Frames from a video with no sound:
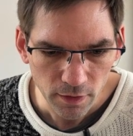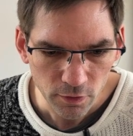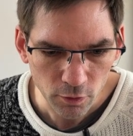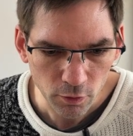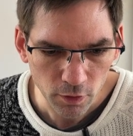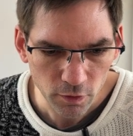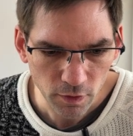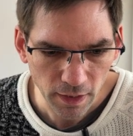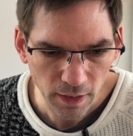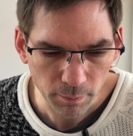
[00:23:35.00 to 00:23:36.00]
So it looks
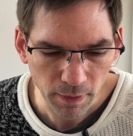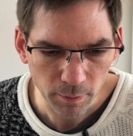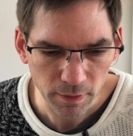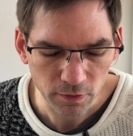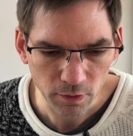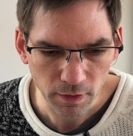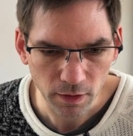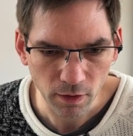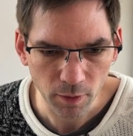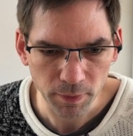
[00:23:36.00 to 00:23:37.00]
like it might be some
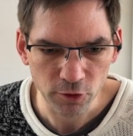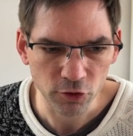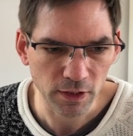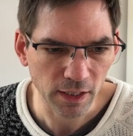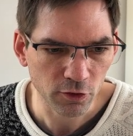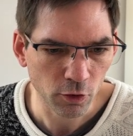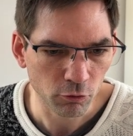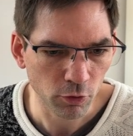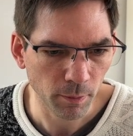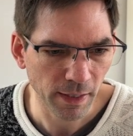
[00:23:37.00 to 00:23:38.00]
kind of RPG. That's not
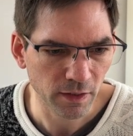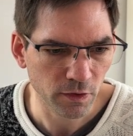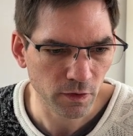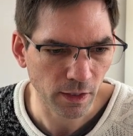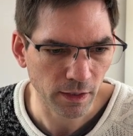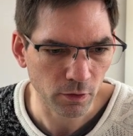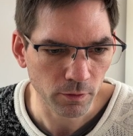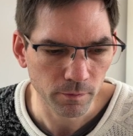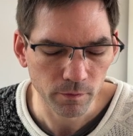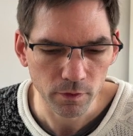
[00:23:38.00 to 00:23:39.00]
really my
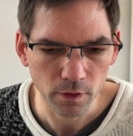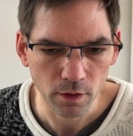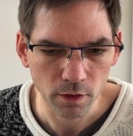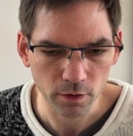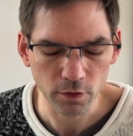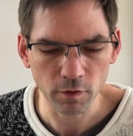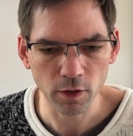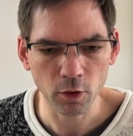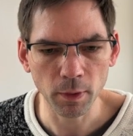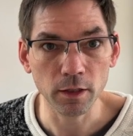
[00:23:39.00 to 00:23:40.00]
style. Let's have
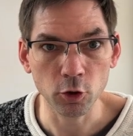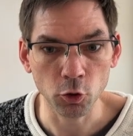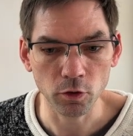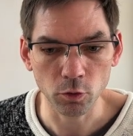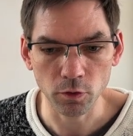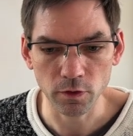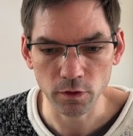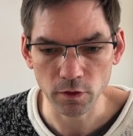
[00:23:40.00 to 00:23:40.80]
a quick look though and